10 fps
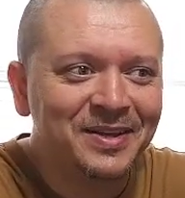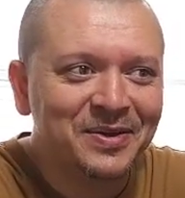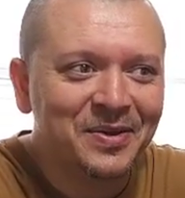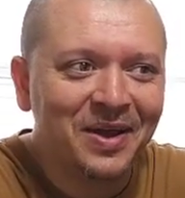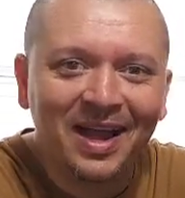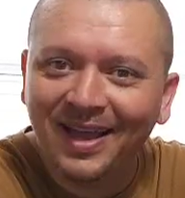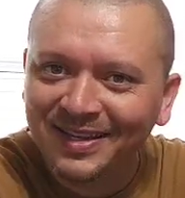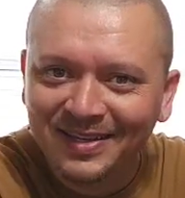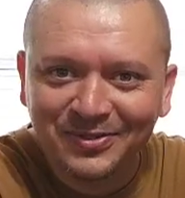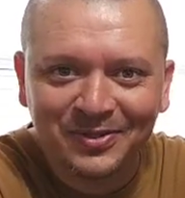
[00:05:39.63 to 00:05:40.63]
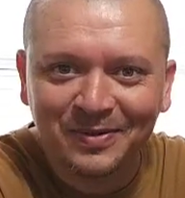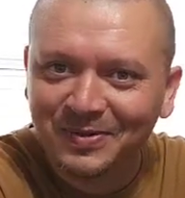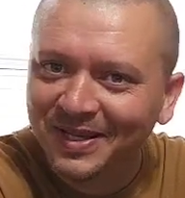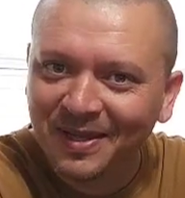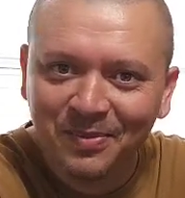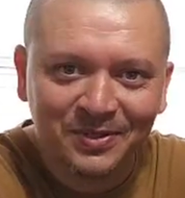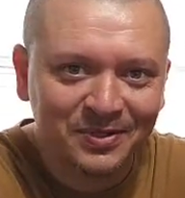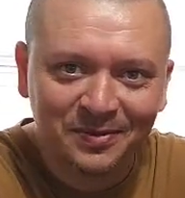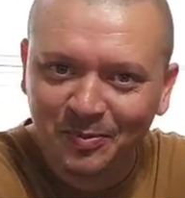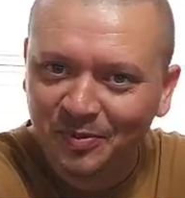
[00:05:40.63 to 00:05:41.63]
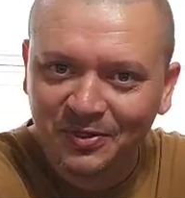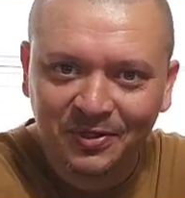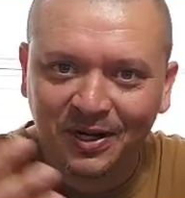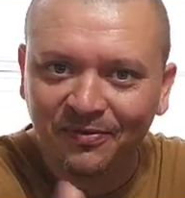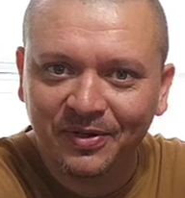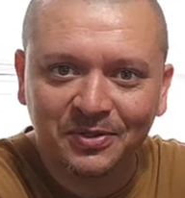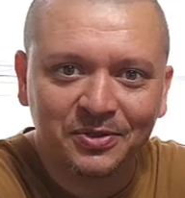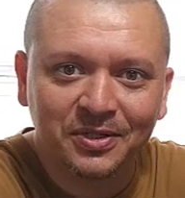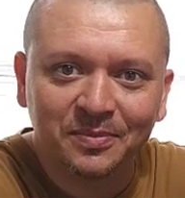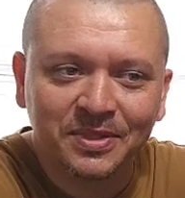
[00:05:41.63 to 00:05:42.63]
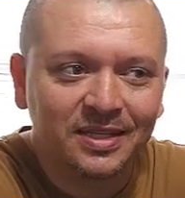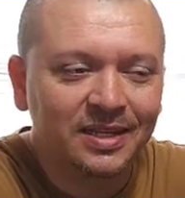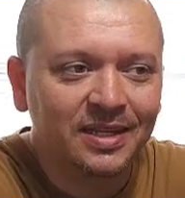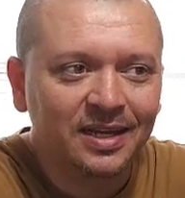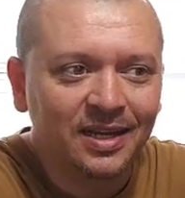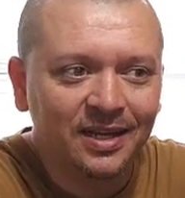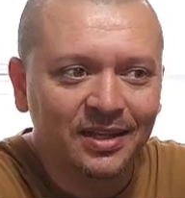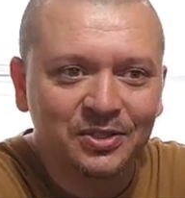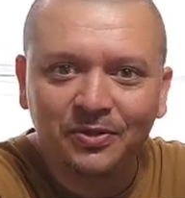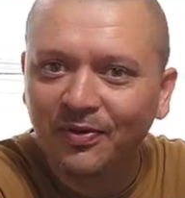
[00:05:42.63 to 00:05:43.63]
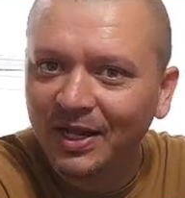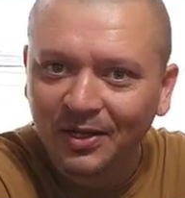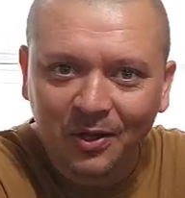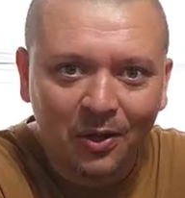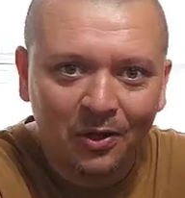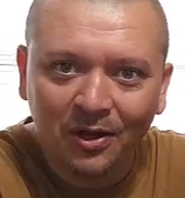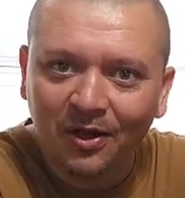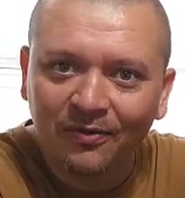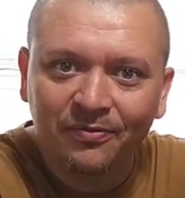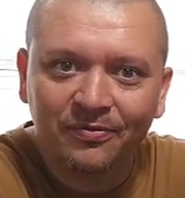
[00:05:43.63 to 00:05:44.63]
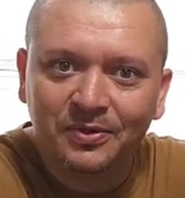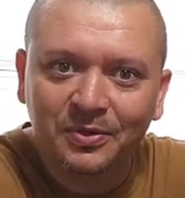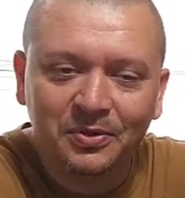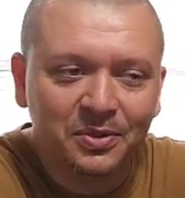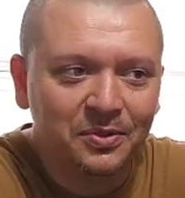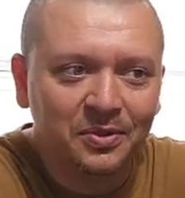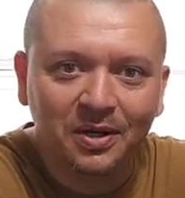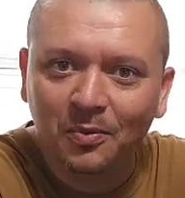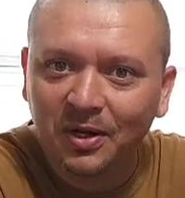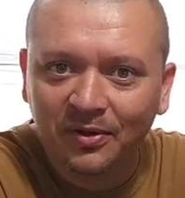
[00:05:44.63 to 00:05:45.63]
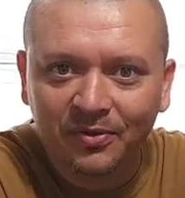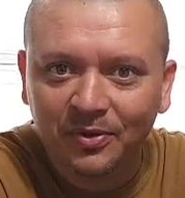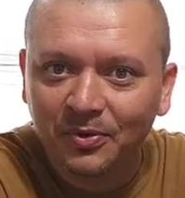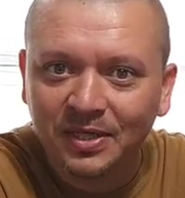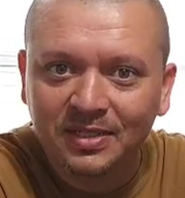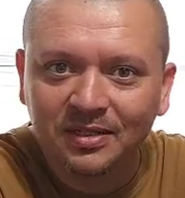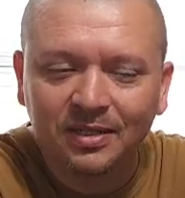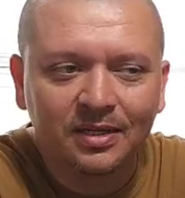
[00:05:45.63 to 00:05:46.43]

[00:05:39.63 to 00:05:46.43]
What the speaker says: hiking trips, camping trips, bushcrafting trips that you've had to call off due to whatever the reason.